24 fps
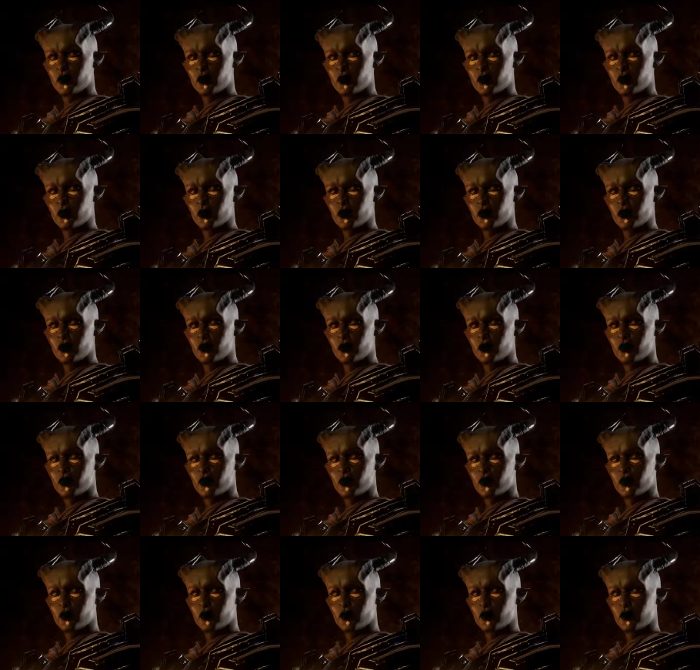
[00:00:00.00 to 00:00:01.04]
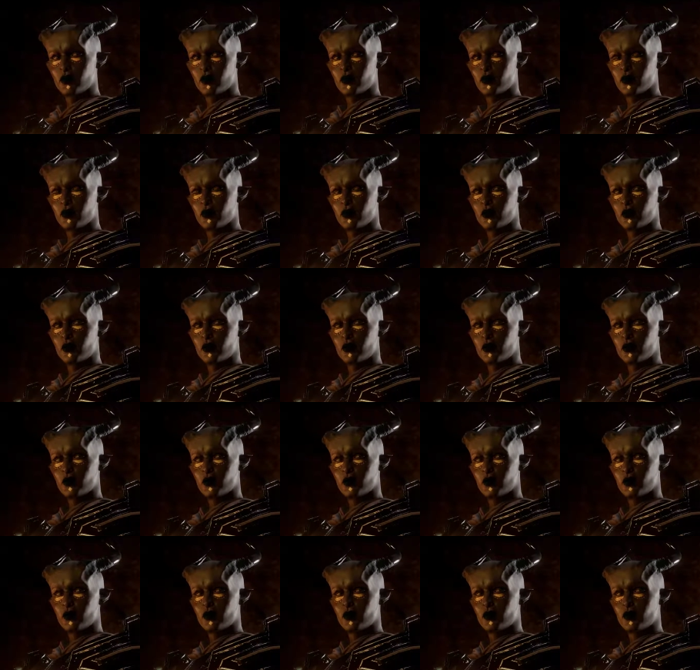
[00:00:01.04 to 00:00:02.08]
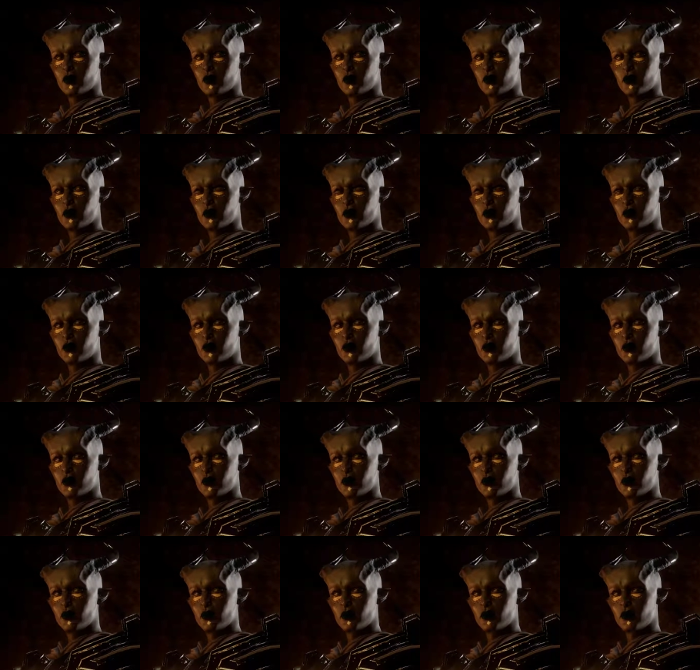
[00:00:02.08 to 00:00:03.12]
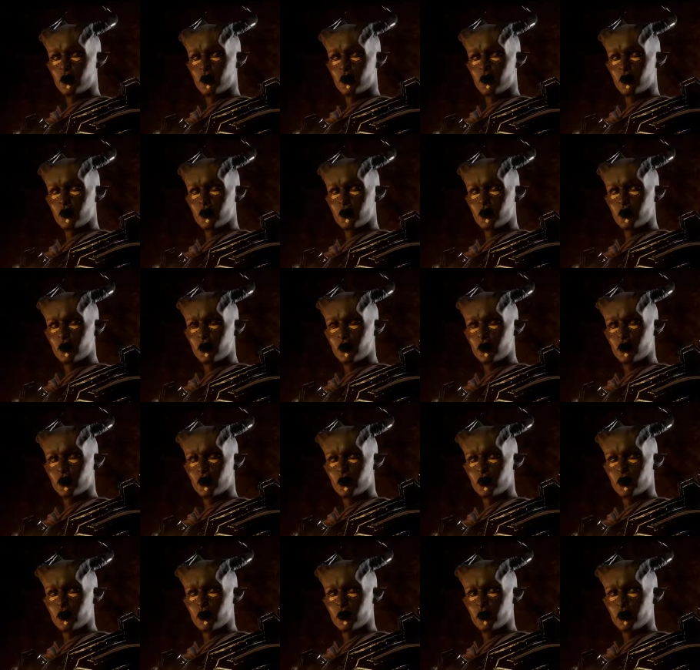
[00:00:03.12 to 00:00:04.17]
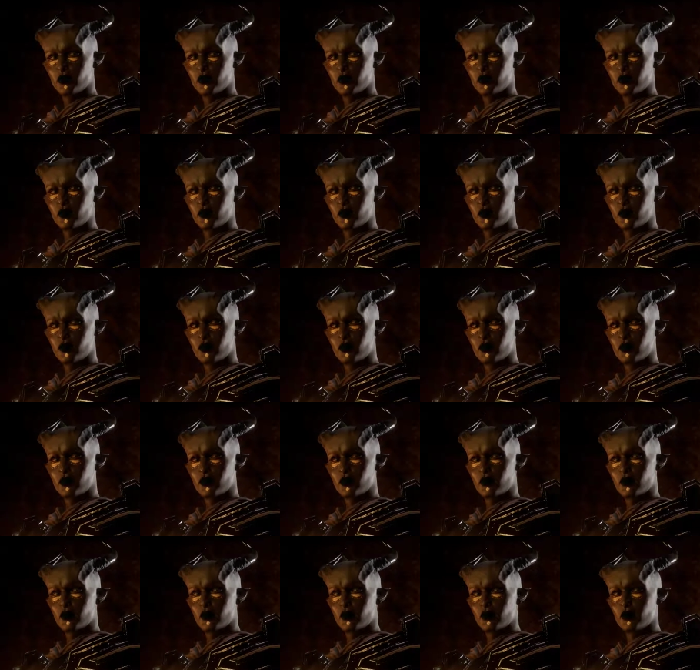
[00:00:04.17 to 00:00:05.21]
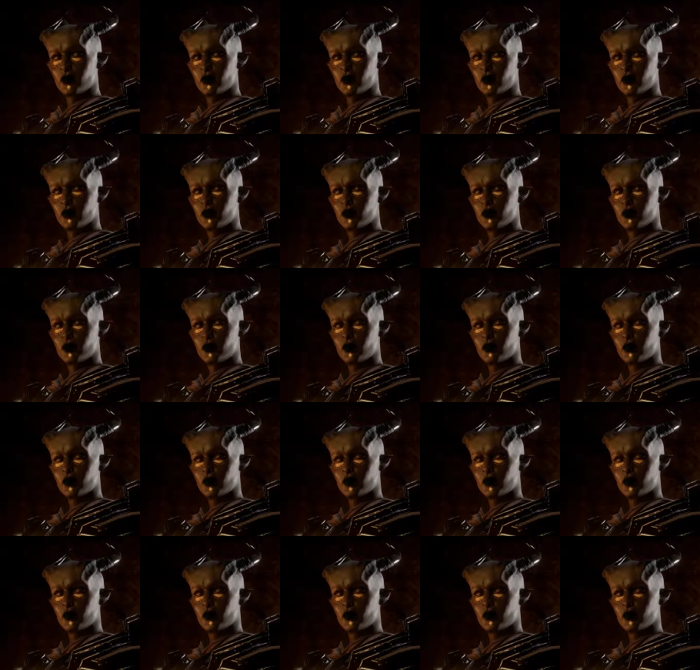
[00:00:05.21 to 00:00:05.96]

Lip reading: Nothing is said.